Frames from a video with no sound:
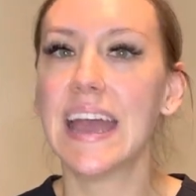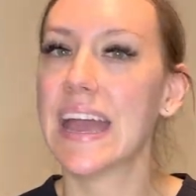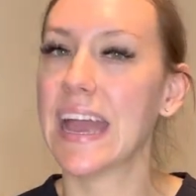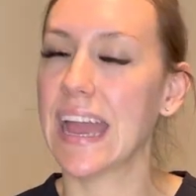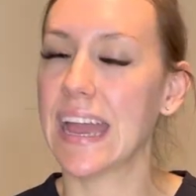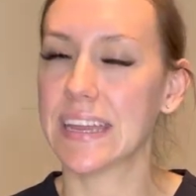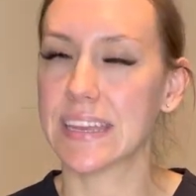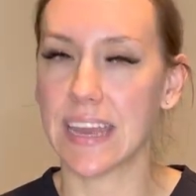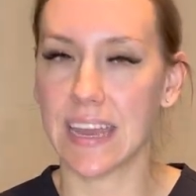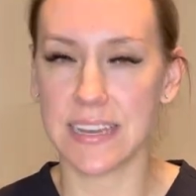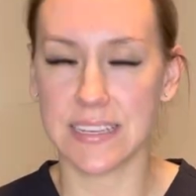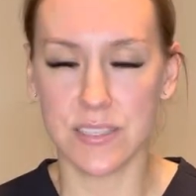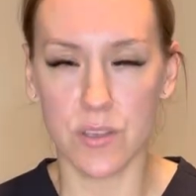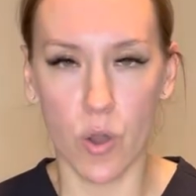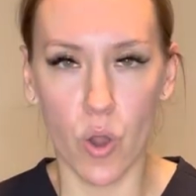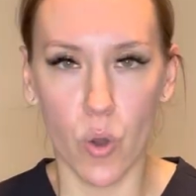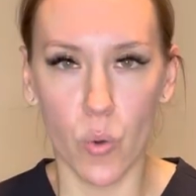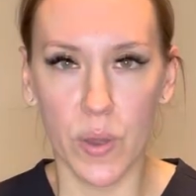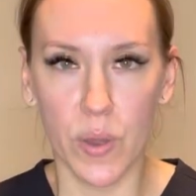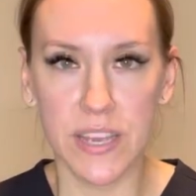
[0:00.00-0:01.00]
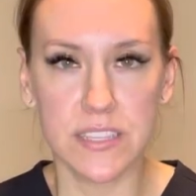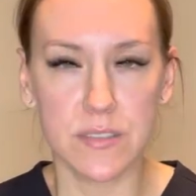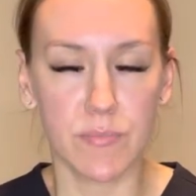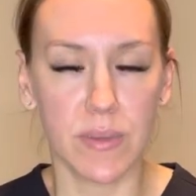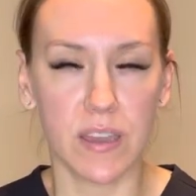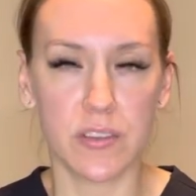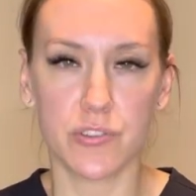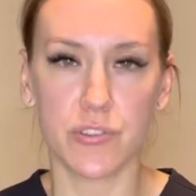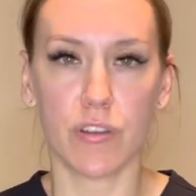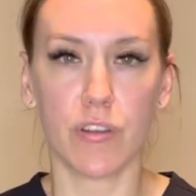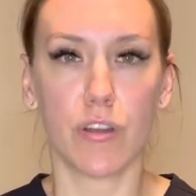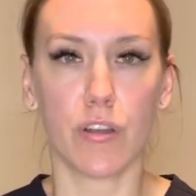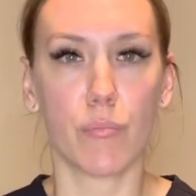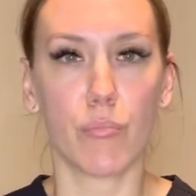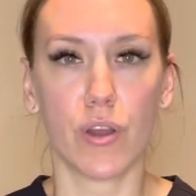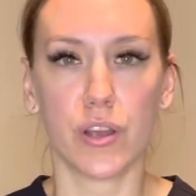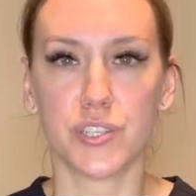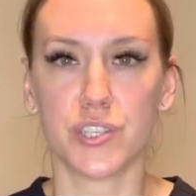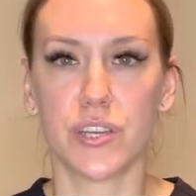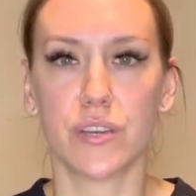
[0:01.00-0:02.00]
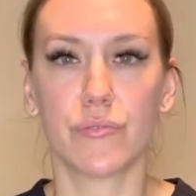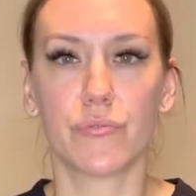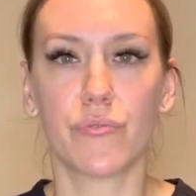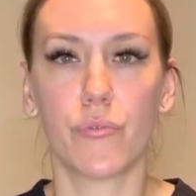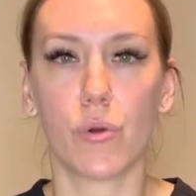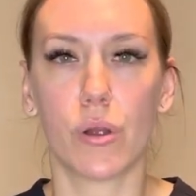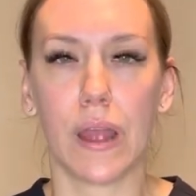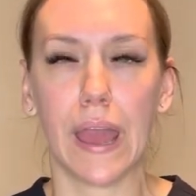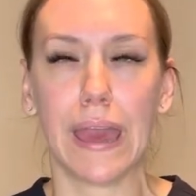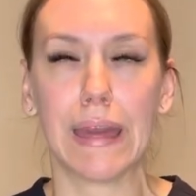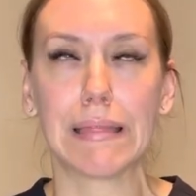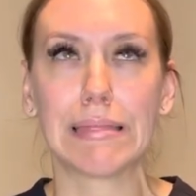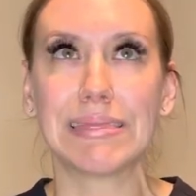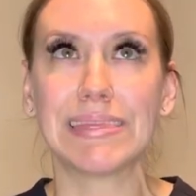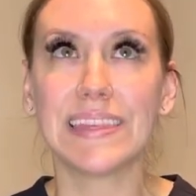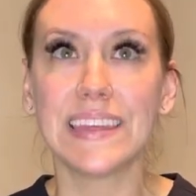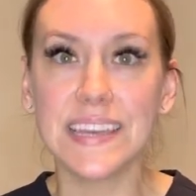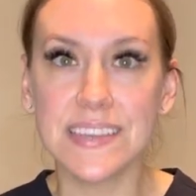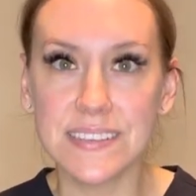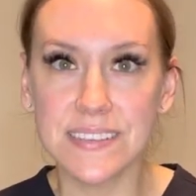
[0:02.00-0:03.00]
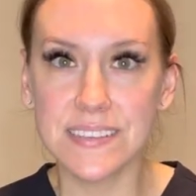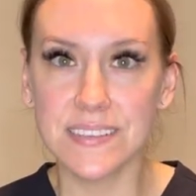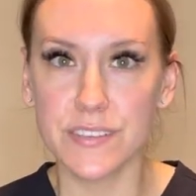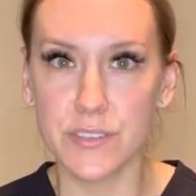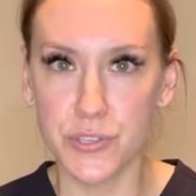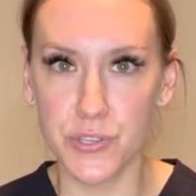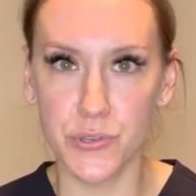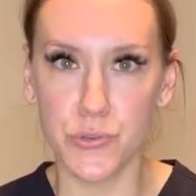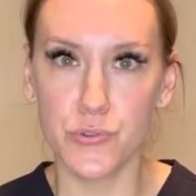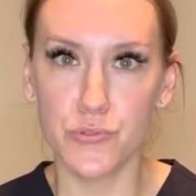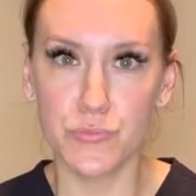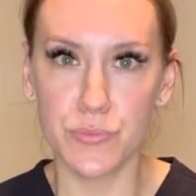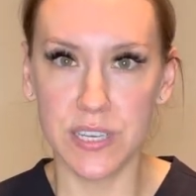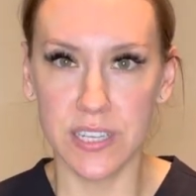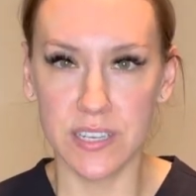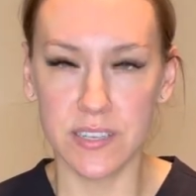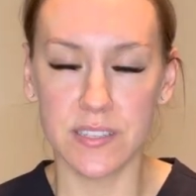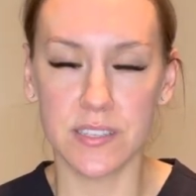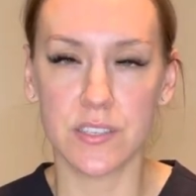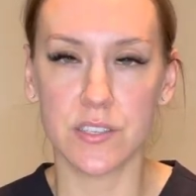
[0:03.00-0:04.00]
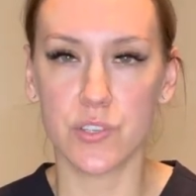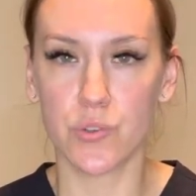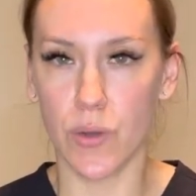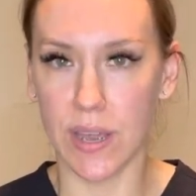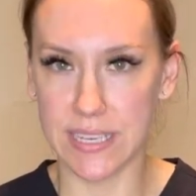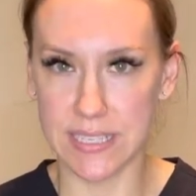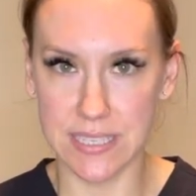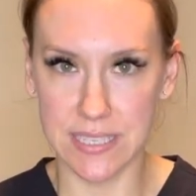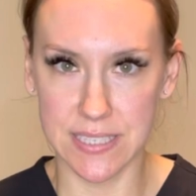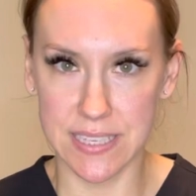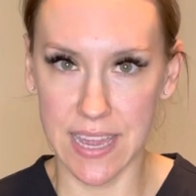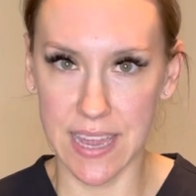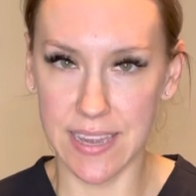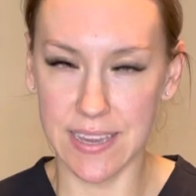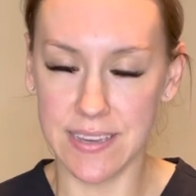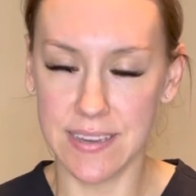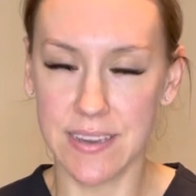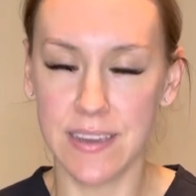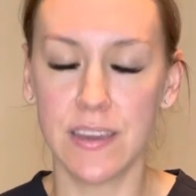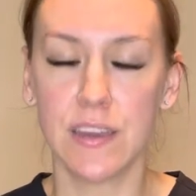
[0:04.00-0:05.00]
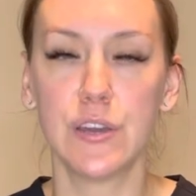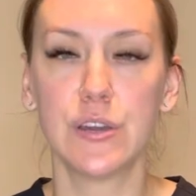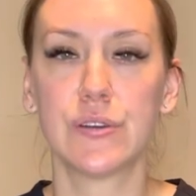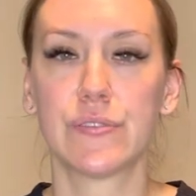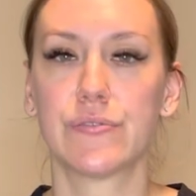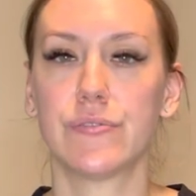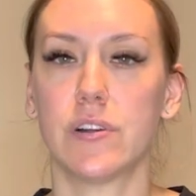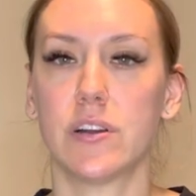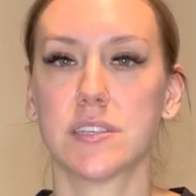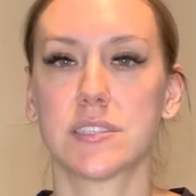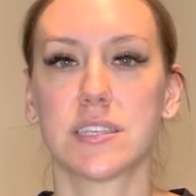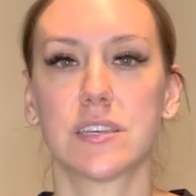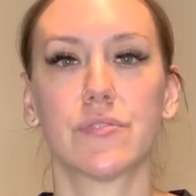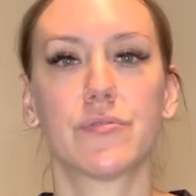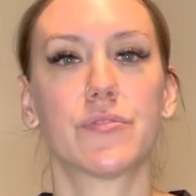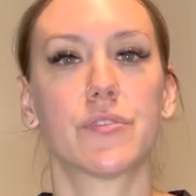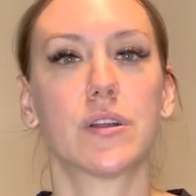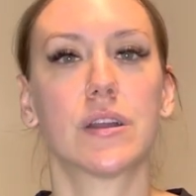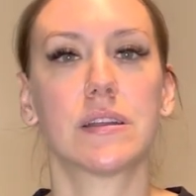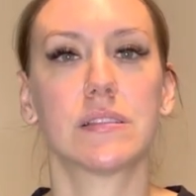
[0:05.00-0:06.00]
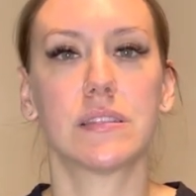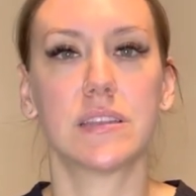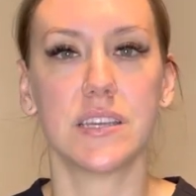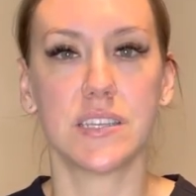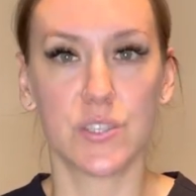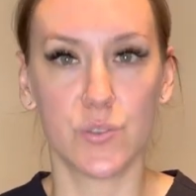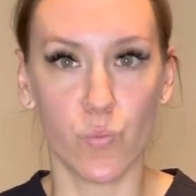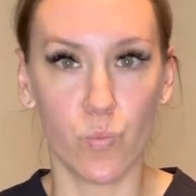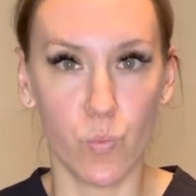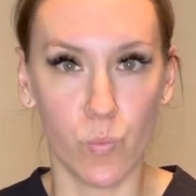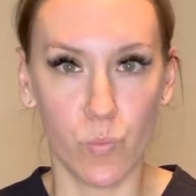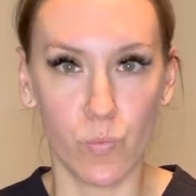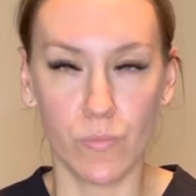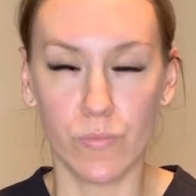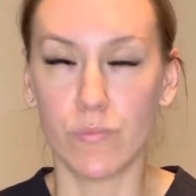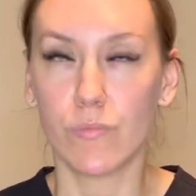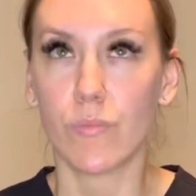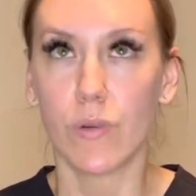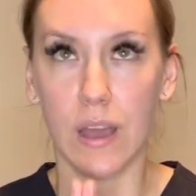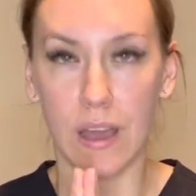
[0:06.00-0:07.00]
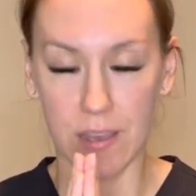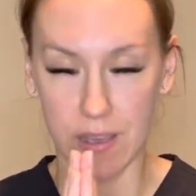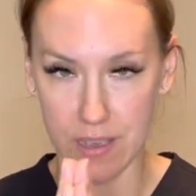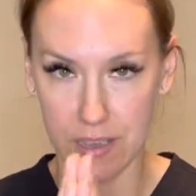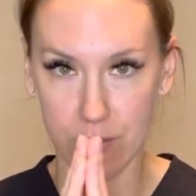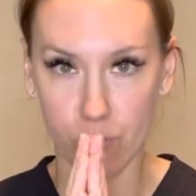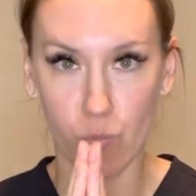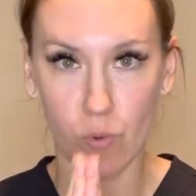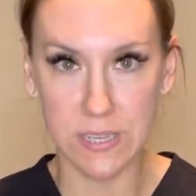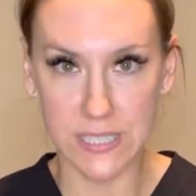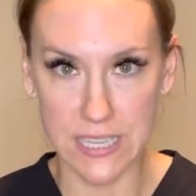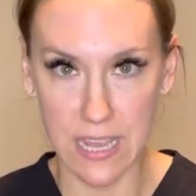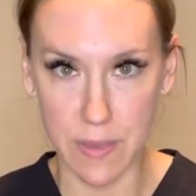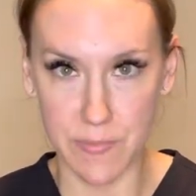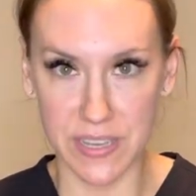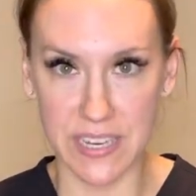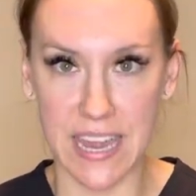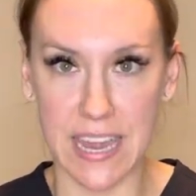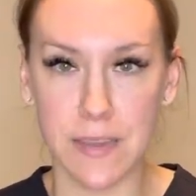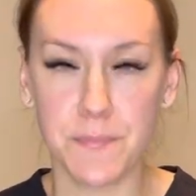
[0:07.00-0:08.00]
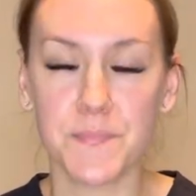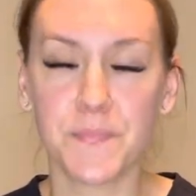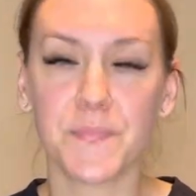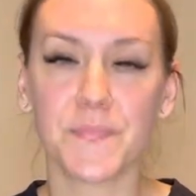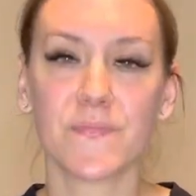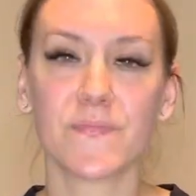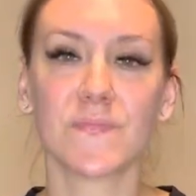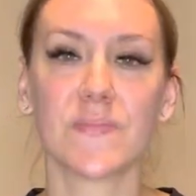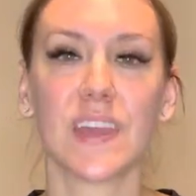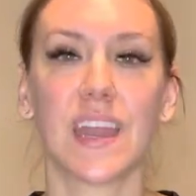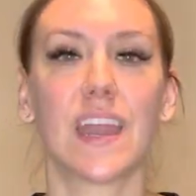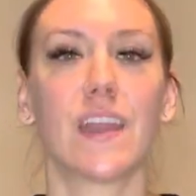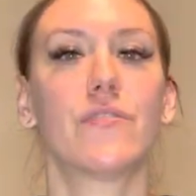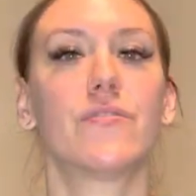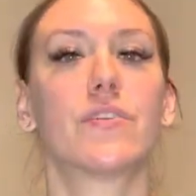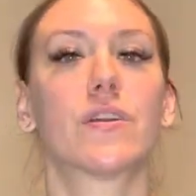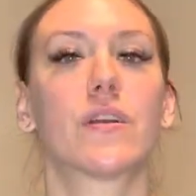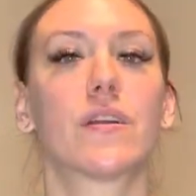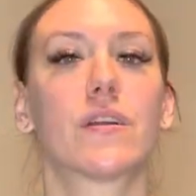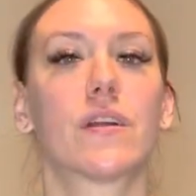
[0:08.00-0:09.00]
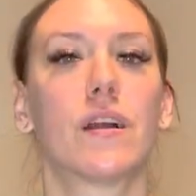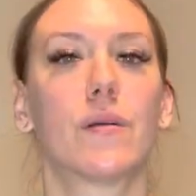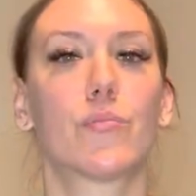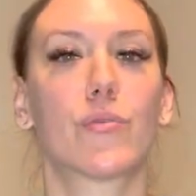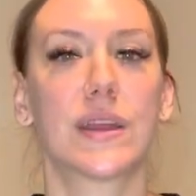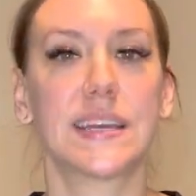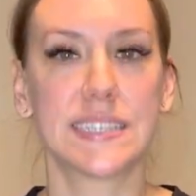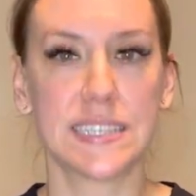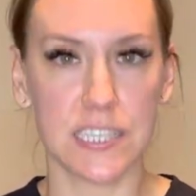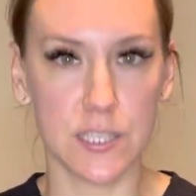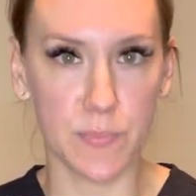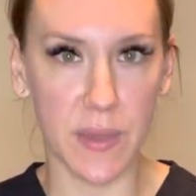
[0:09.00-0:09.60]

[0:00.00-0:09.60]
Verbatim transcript: And as always, make sure you're brushing for at least two minutes twice a day, flossing for at least uh, one time a day. If you're a braces